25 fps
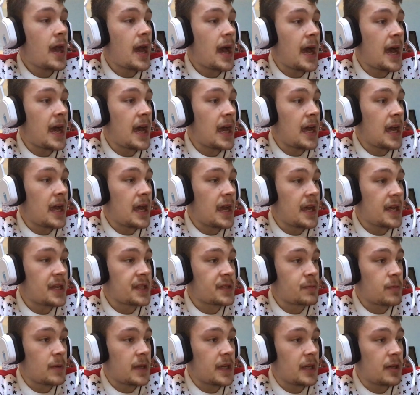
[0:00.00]

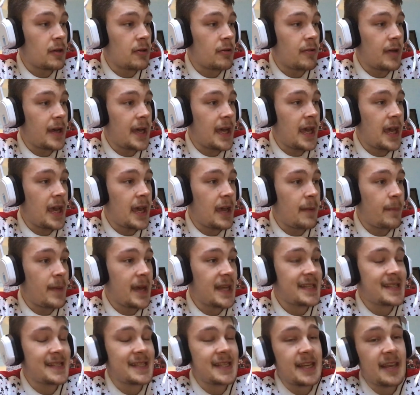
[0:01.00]
as well.
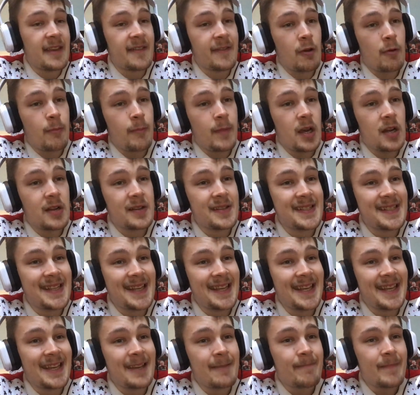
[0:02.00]
Man City have got
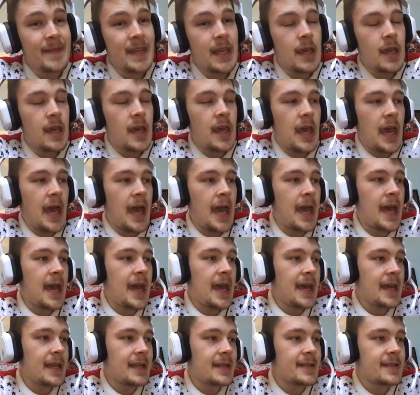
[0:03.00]
Marseille.
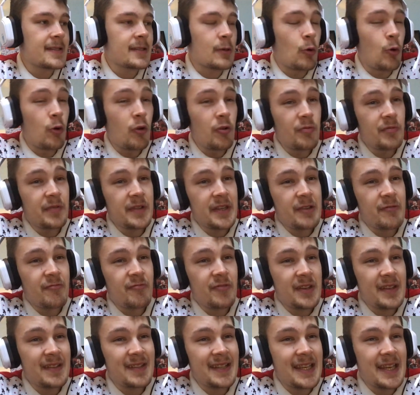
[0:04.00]
And only
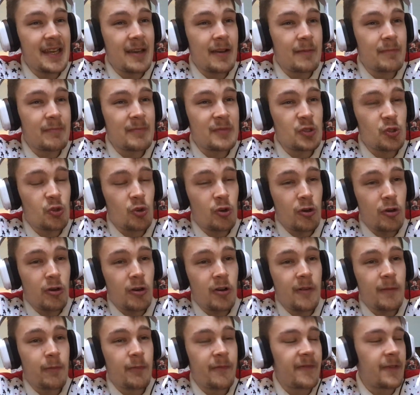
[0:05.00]
really a
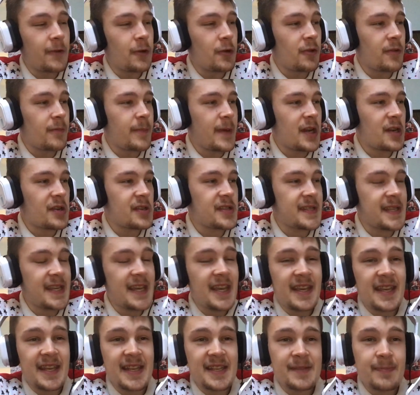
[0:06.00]
draw for
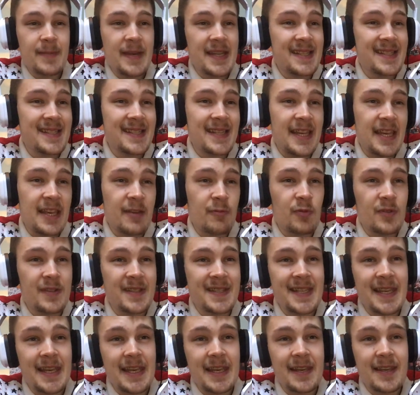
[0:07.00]
Marseille against Man City
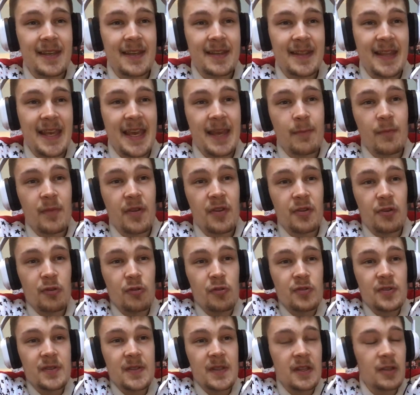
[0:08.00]
would take them
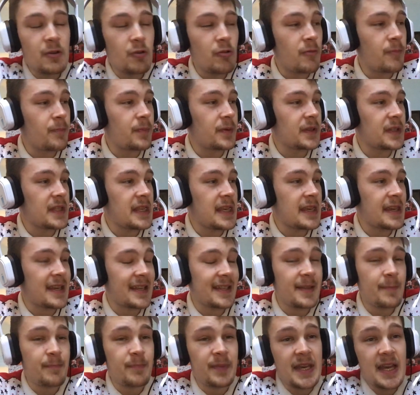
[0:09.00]
through to the Europa League.
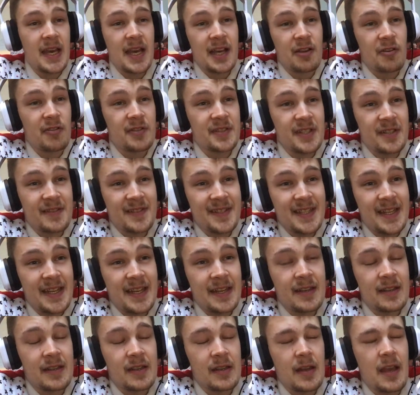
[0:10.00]
Olympiacos are
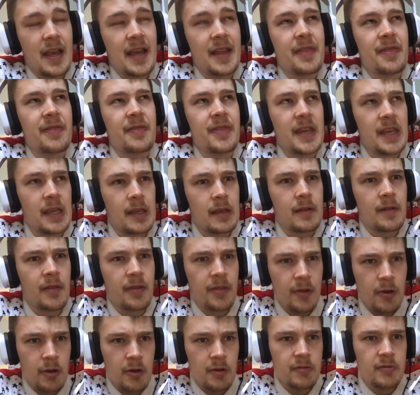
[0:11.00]
sitting, I think,
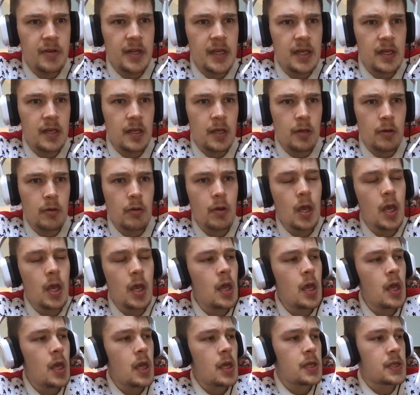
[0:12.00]
third right now.
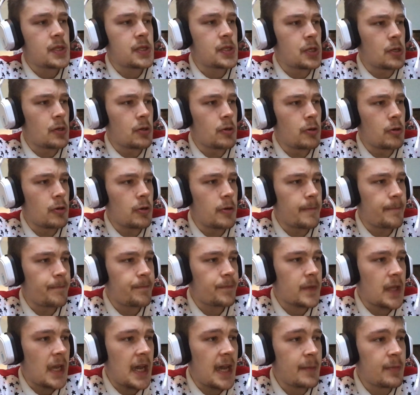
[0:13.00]
So
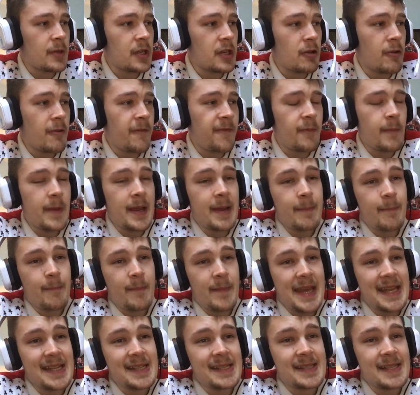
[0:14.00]
I'm going to go for
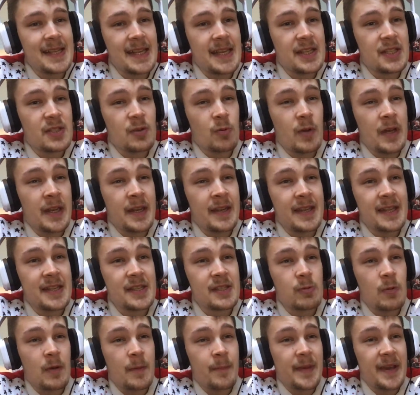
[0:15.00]
Man City to win
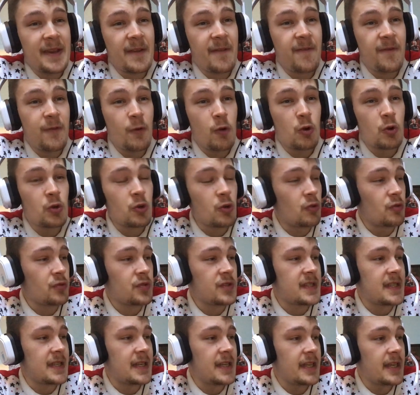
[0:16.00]
this one by
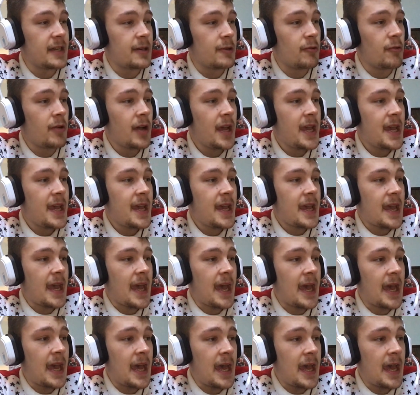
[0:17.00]
4-0.
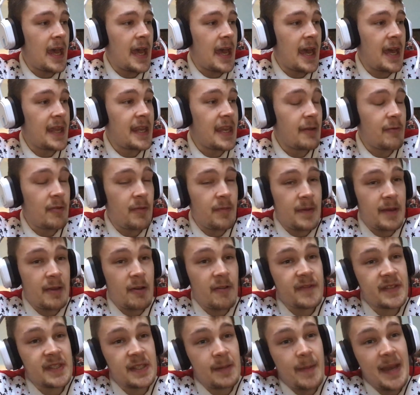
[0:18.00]
And that would be
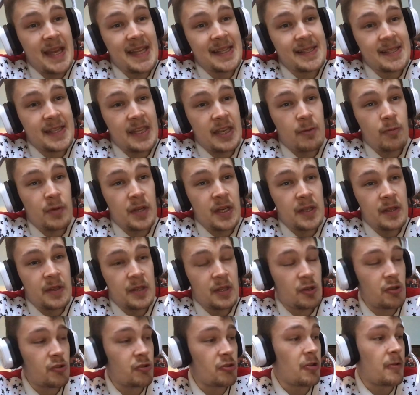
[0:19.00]
obviously Man City winning
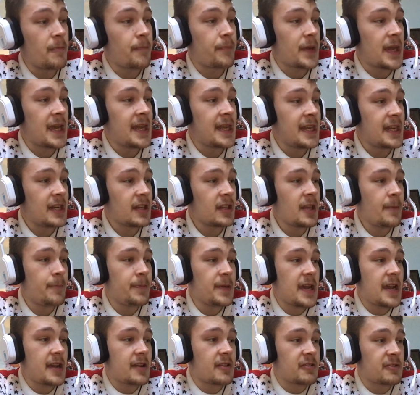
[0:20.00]
the group. And then
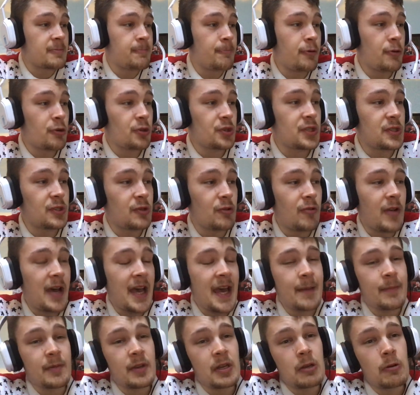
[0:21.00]
Olympiacos Porto,
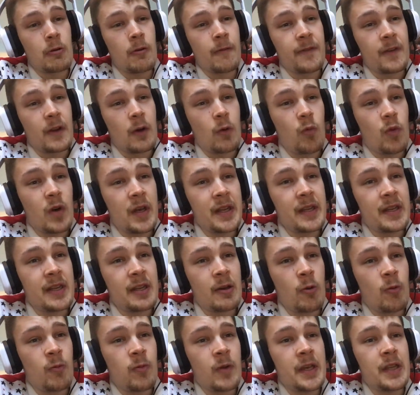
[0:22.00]
I'm going to go for a
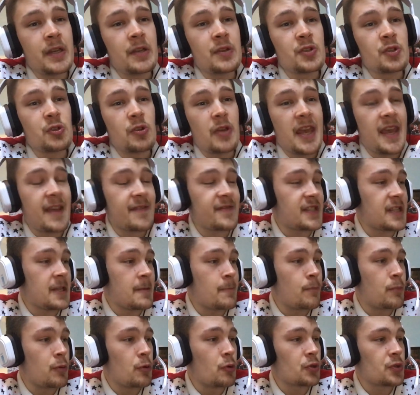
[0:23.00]
1-0 win to
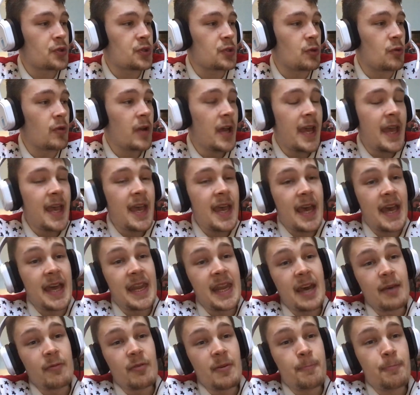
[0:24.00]
FC Porto.
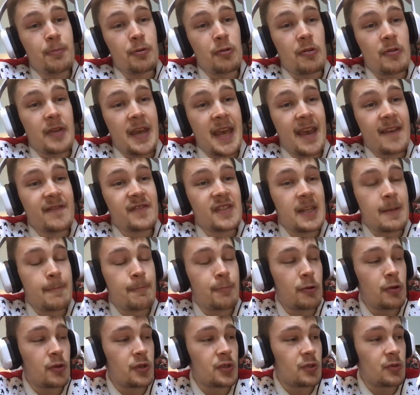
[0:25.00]
And that would put
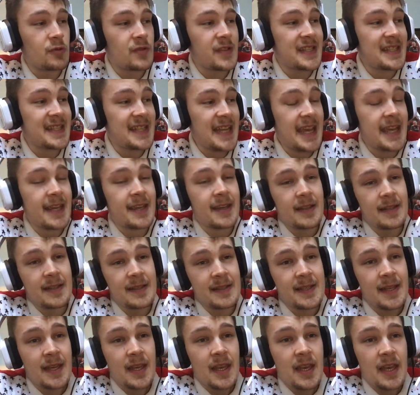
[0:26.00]
FC Porto
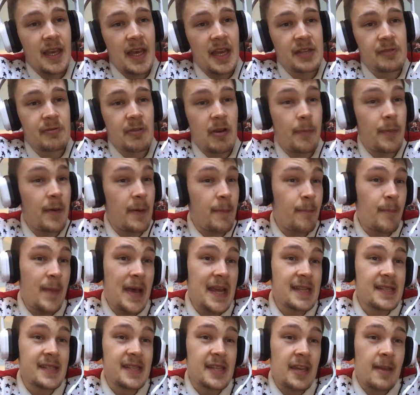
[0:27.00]
second as well. But
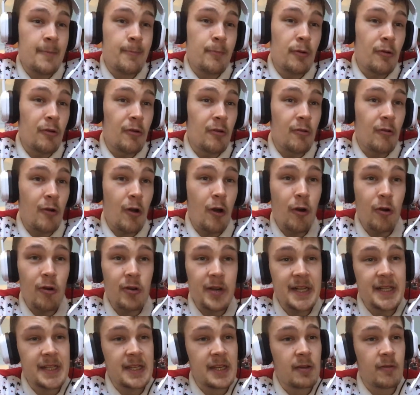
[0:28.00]
Man City and Porto
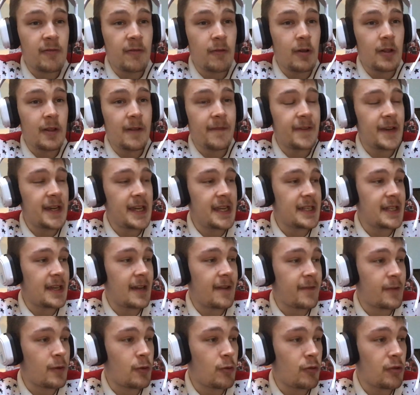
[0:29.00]
already qualified,
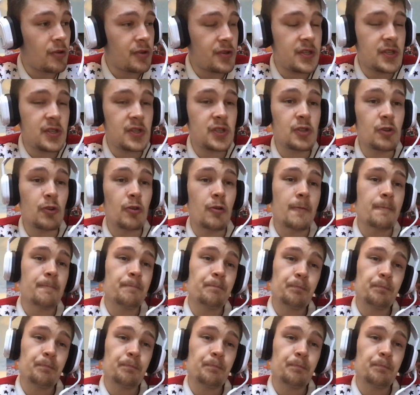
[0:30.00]
of course. So